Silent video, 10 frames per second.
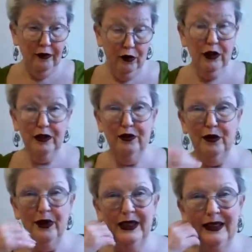different
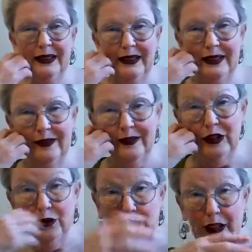places,
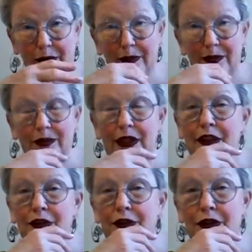you come up in
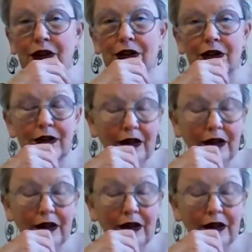reverse.